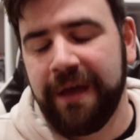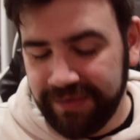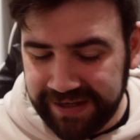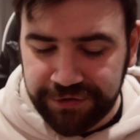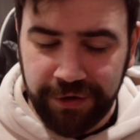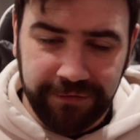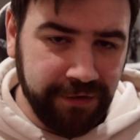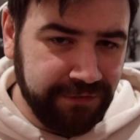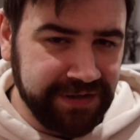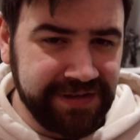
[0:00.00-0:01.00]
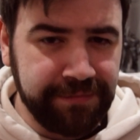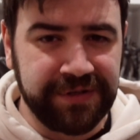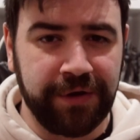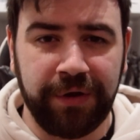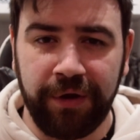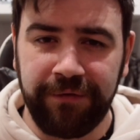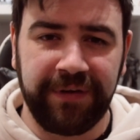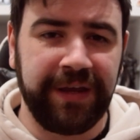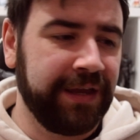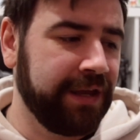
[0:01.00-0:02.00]
That's all I've got for this episode.
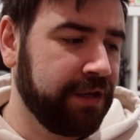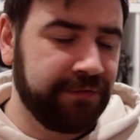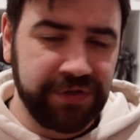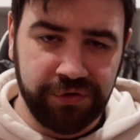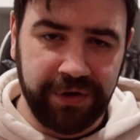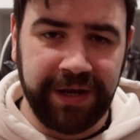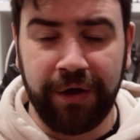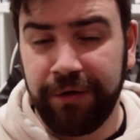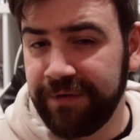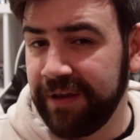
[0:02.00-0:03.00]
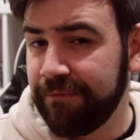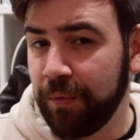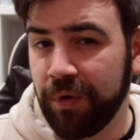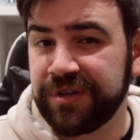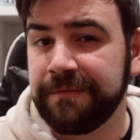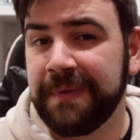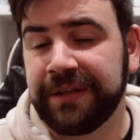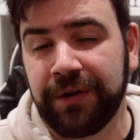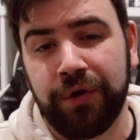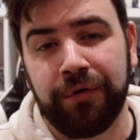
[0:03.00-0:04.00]
Hopefully you've enjoyed it. Hopefully you've been watching
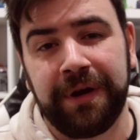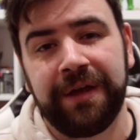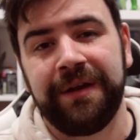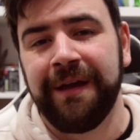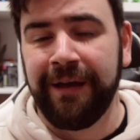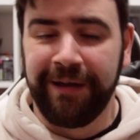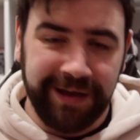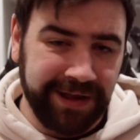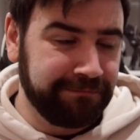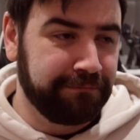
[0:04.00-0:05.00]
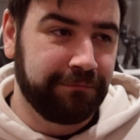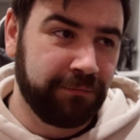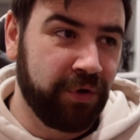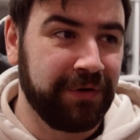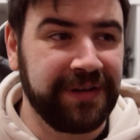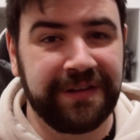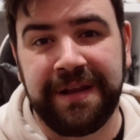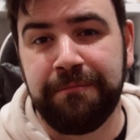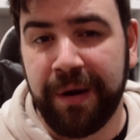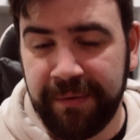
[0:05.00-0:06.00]
Mandalorian and more
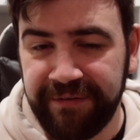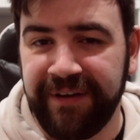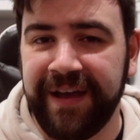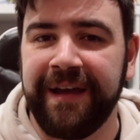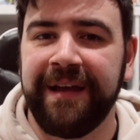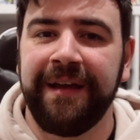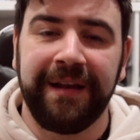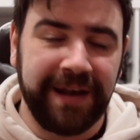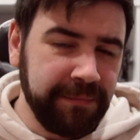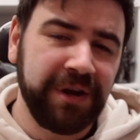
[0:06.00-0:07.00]
recently Boba Fett. Let me